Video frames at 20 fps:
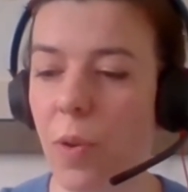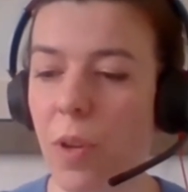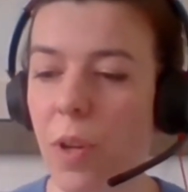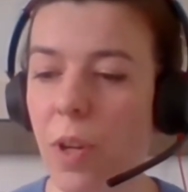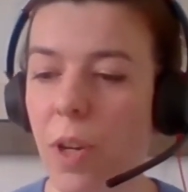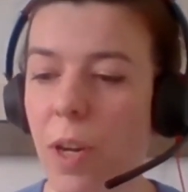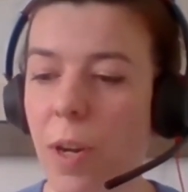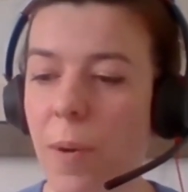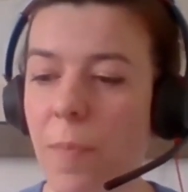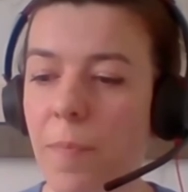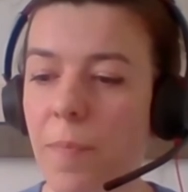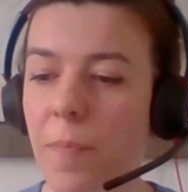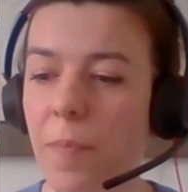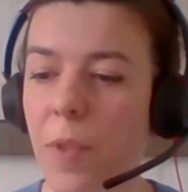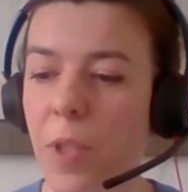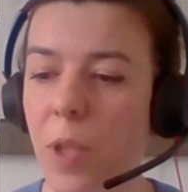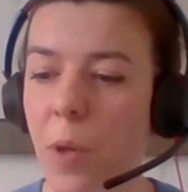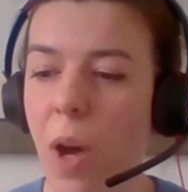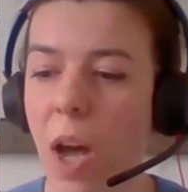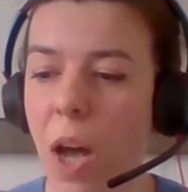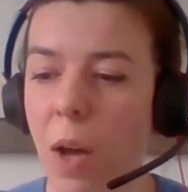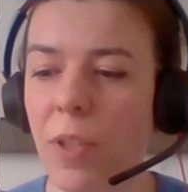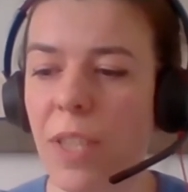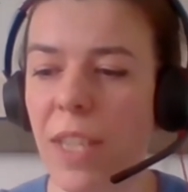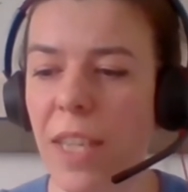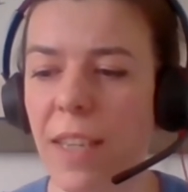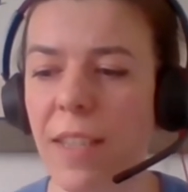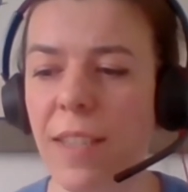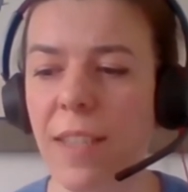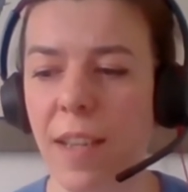um, so how
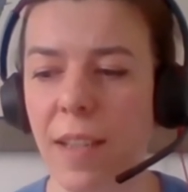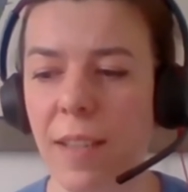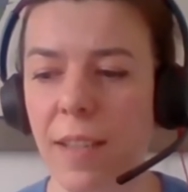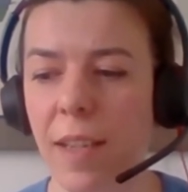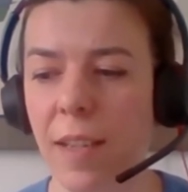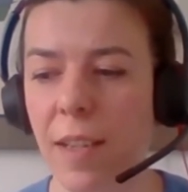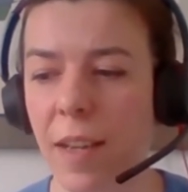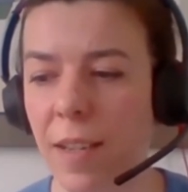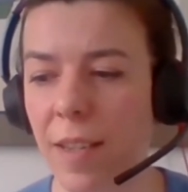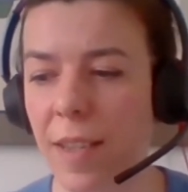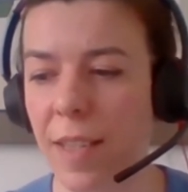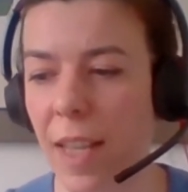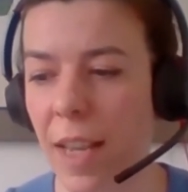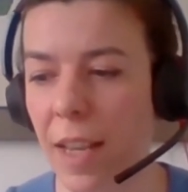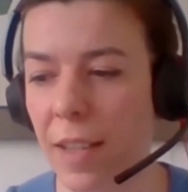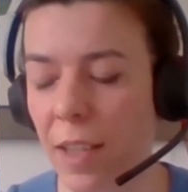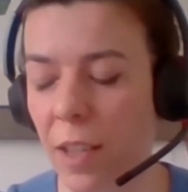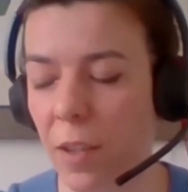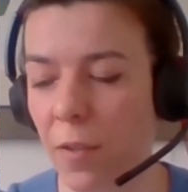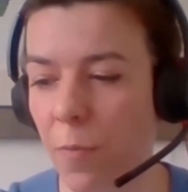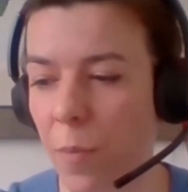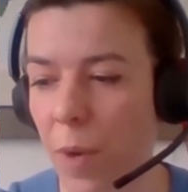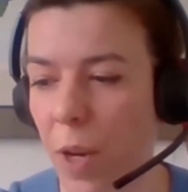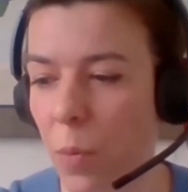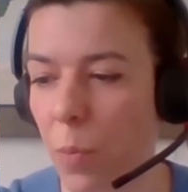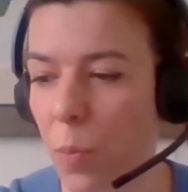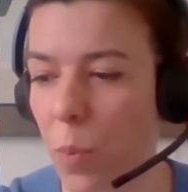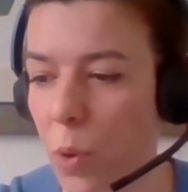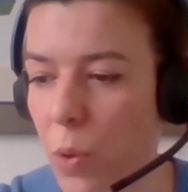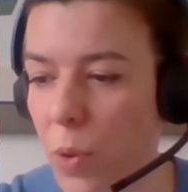detailed and understanding of
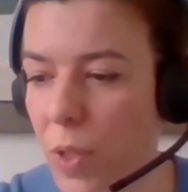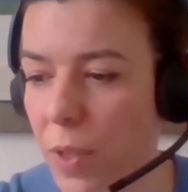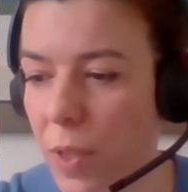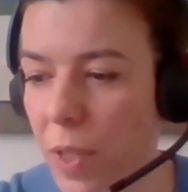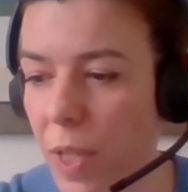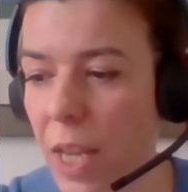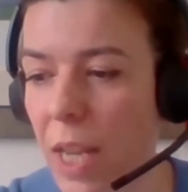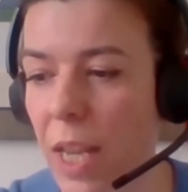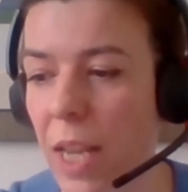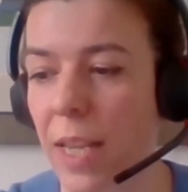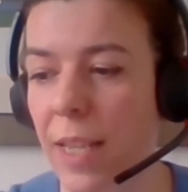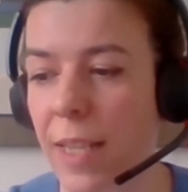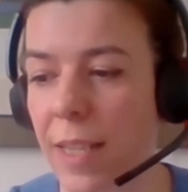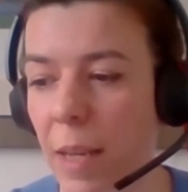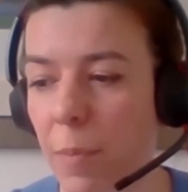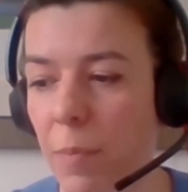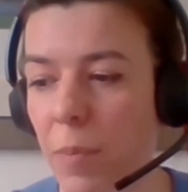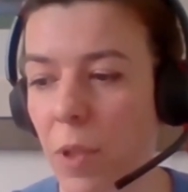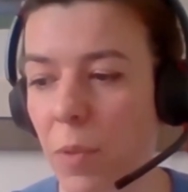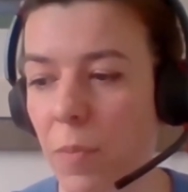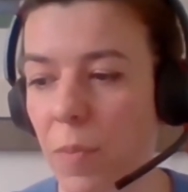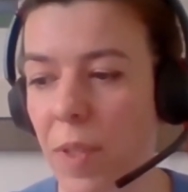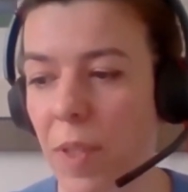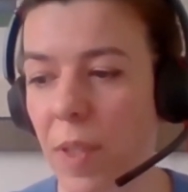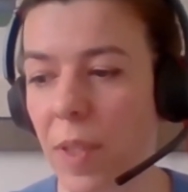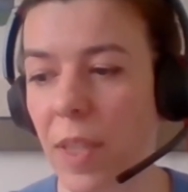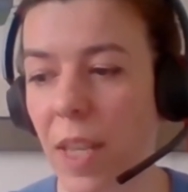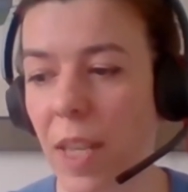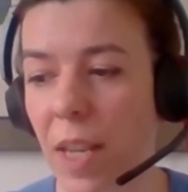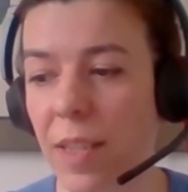menopausal
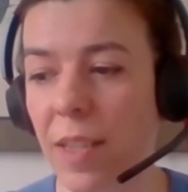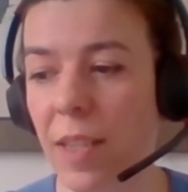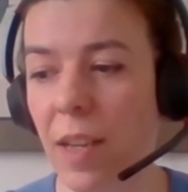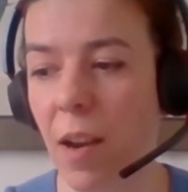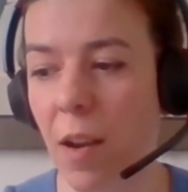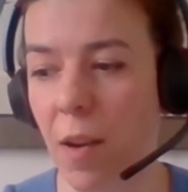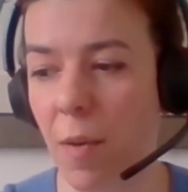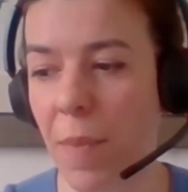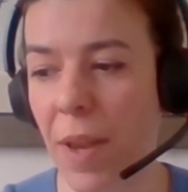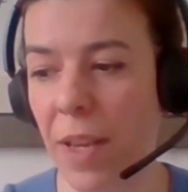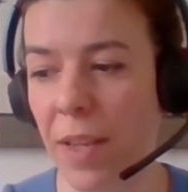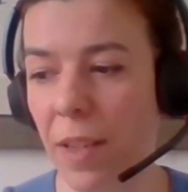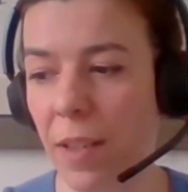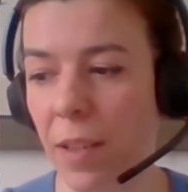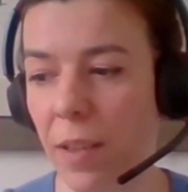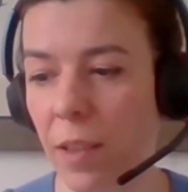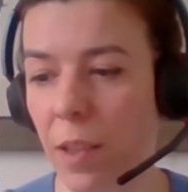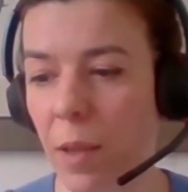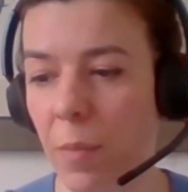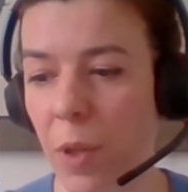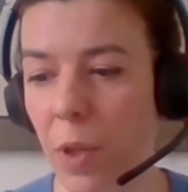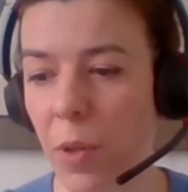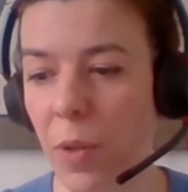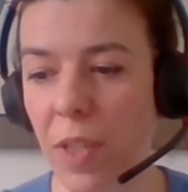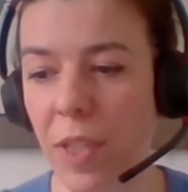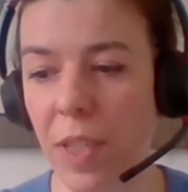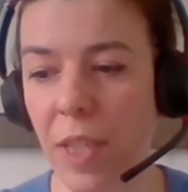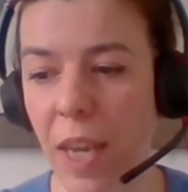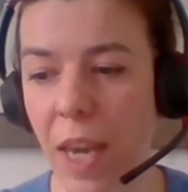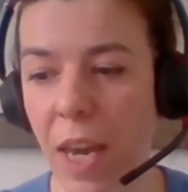symptoms does our medical
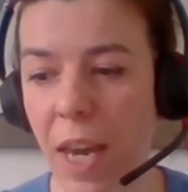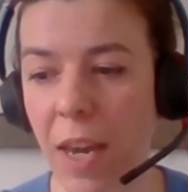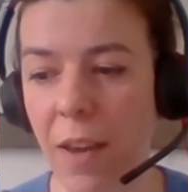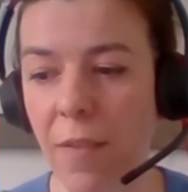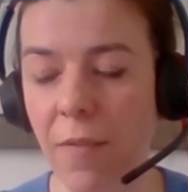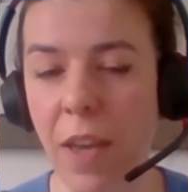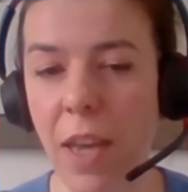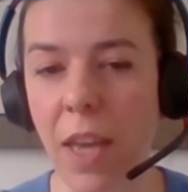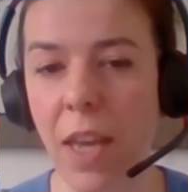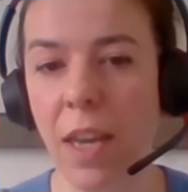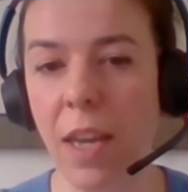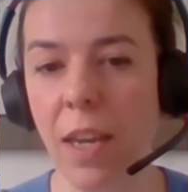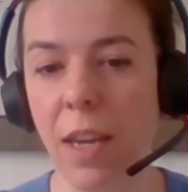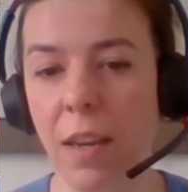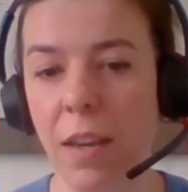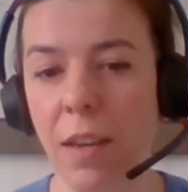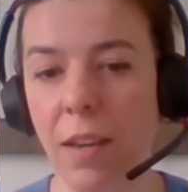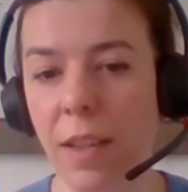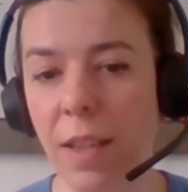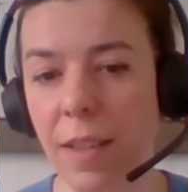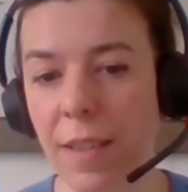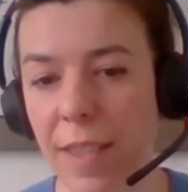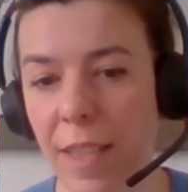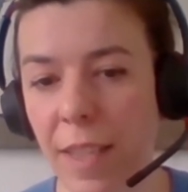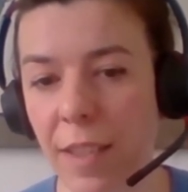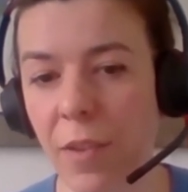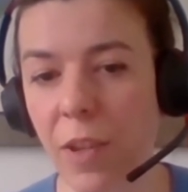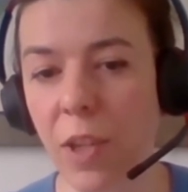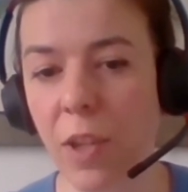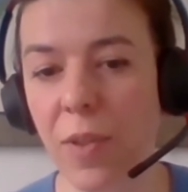community have uh,
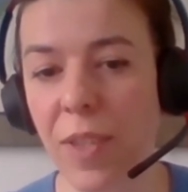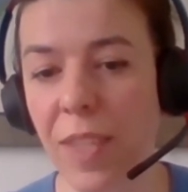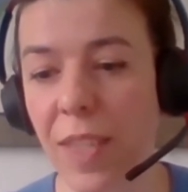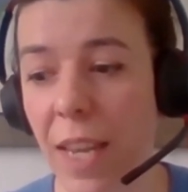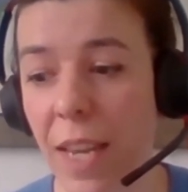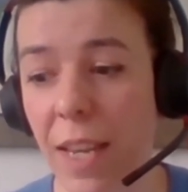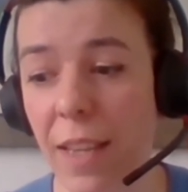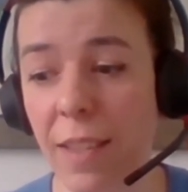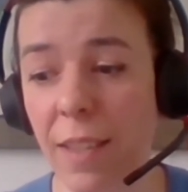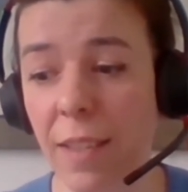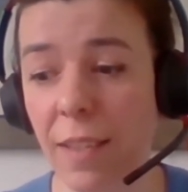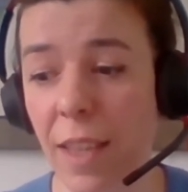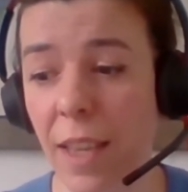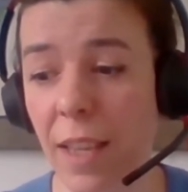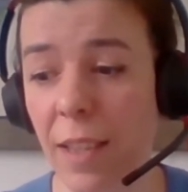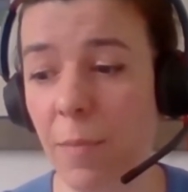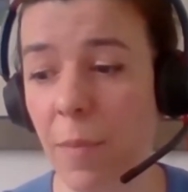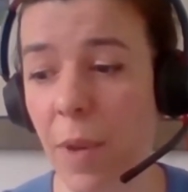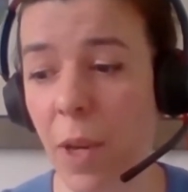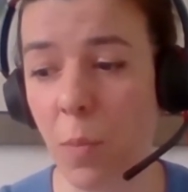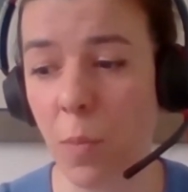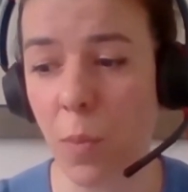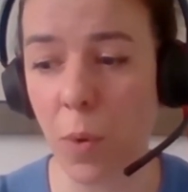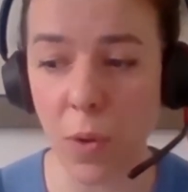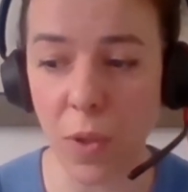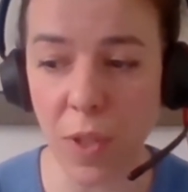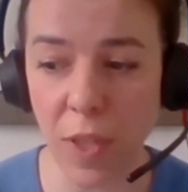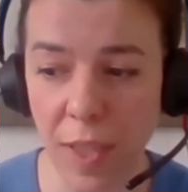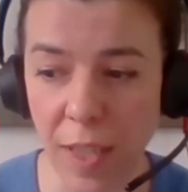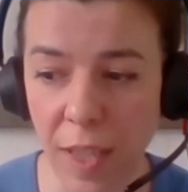considering you said that
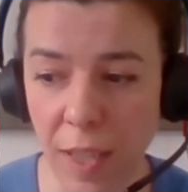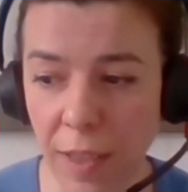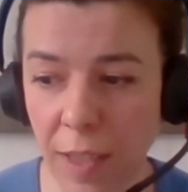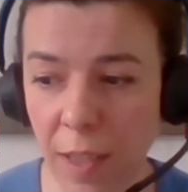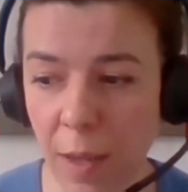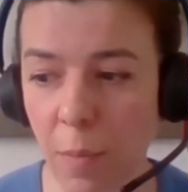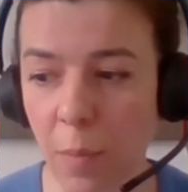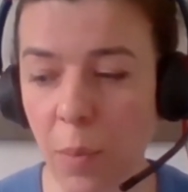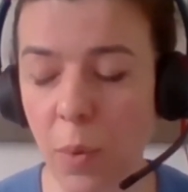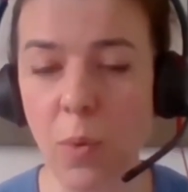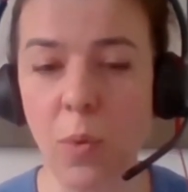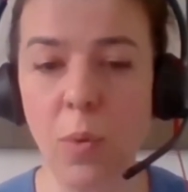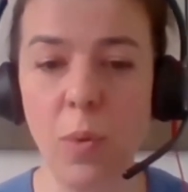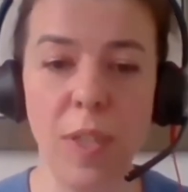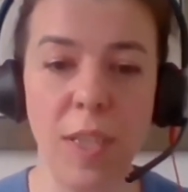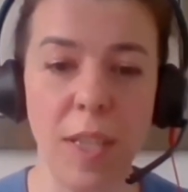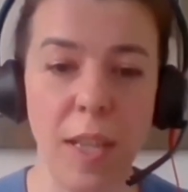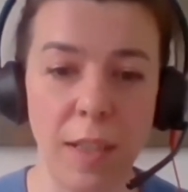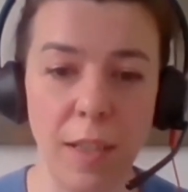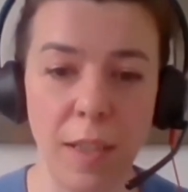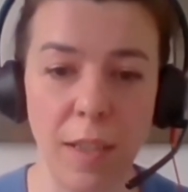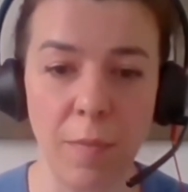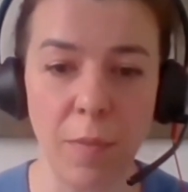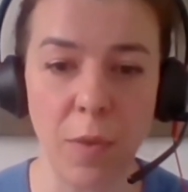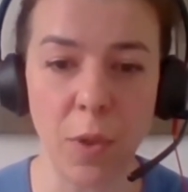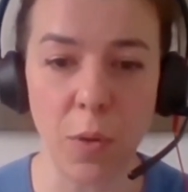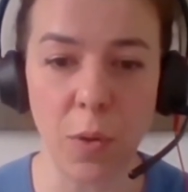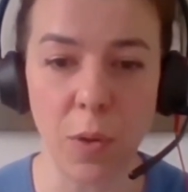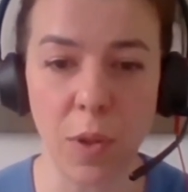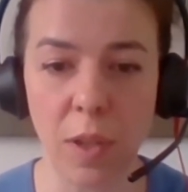menopause is still taboo seldom
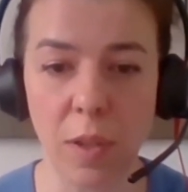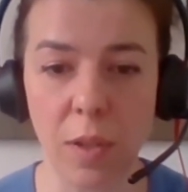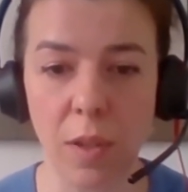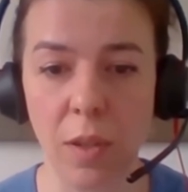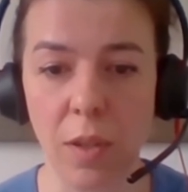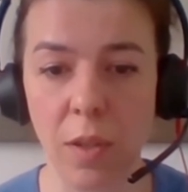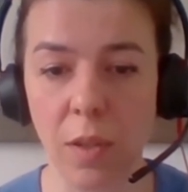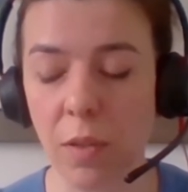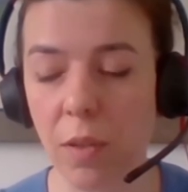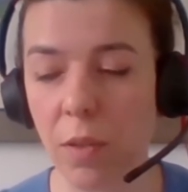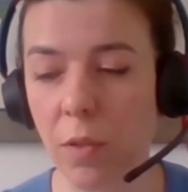talk uh,